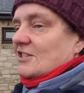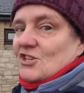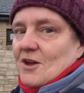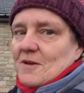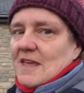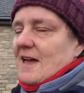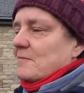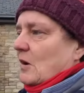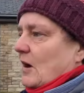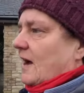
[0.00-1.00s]
the shower yet,
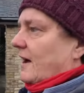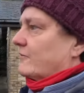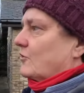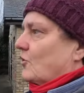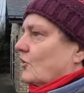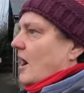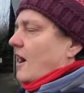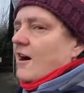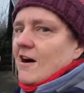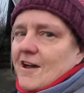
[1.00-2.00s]
but I've got
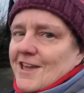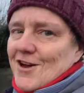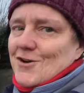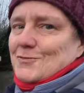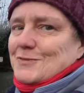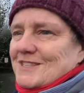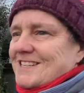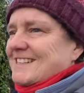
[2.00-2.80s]
high hopes.